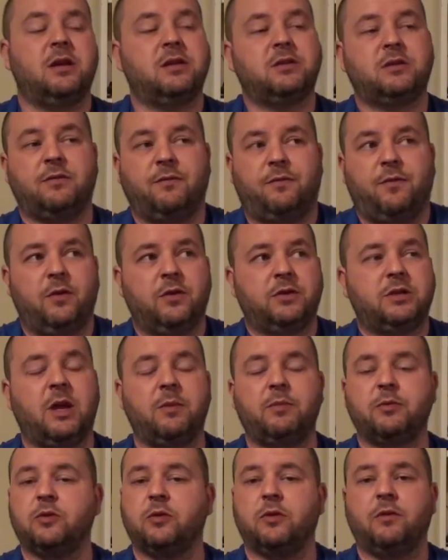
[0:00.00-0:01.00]
It's the first
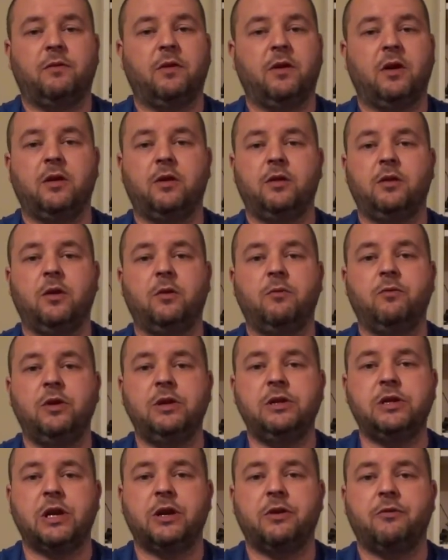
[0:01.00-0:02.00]
episode of a new
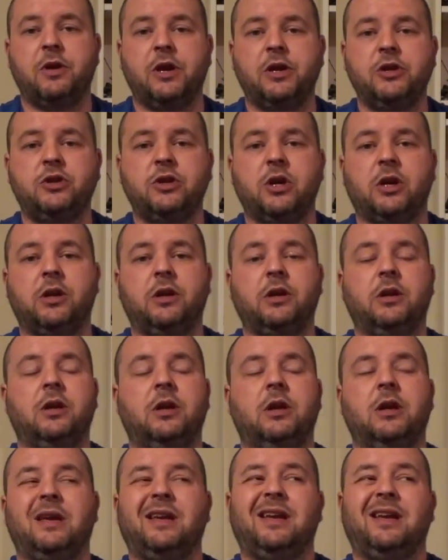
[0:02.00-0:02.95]
regeneration.